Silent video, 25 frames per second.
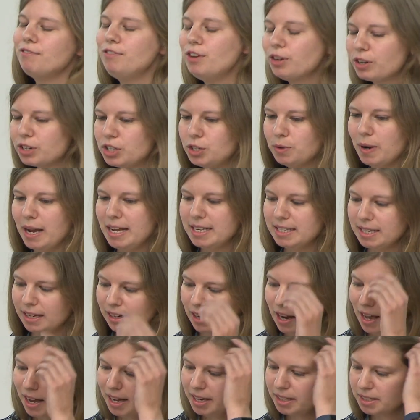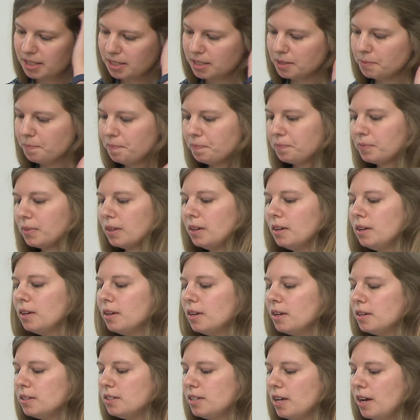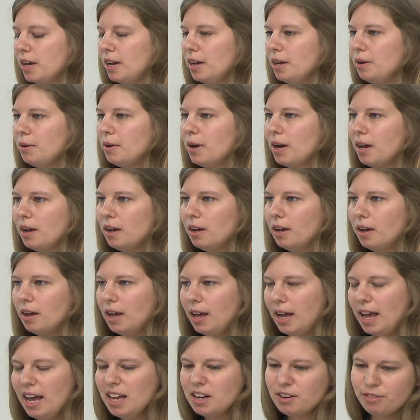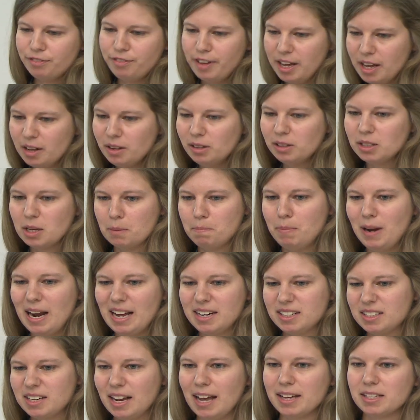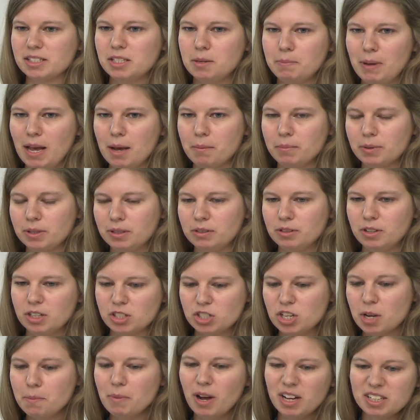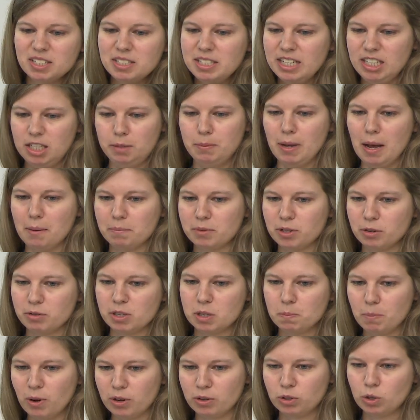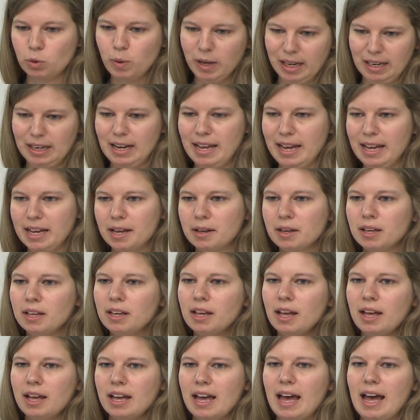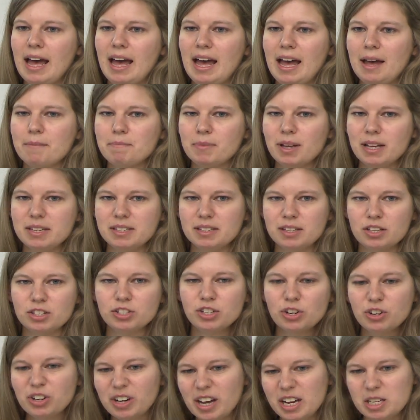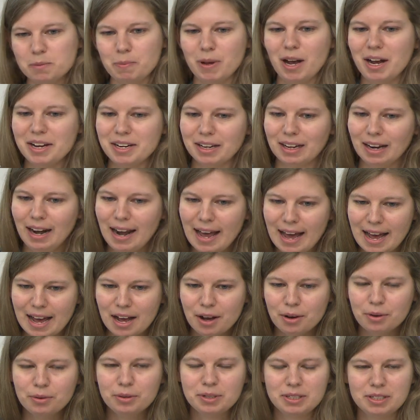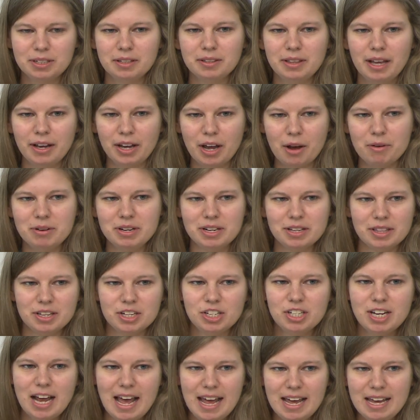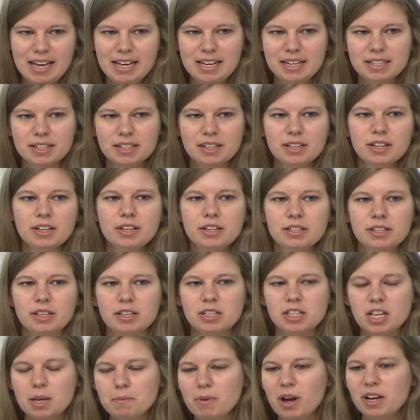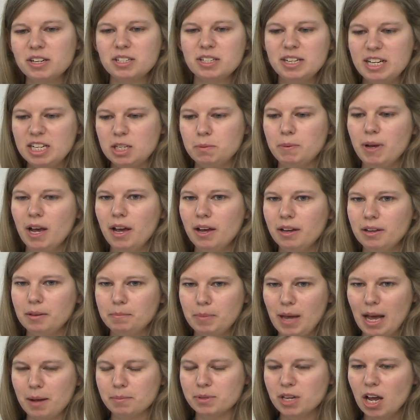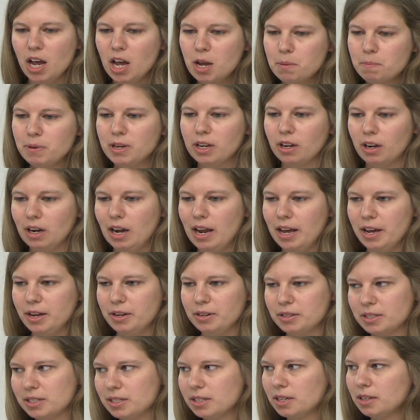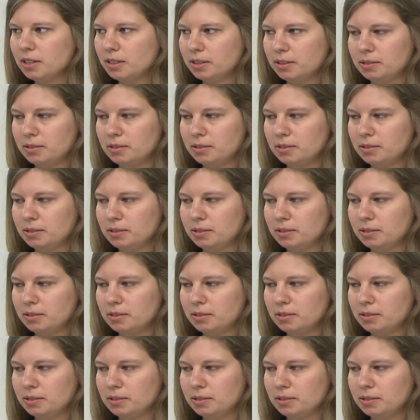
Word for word: fluctuating light. So in a field, a plant has to be able, the stomata need to be able to respond quickly. Um, as the sun goes behind a cloud, they go into the shade. So the stomata need to be, be able to open and close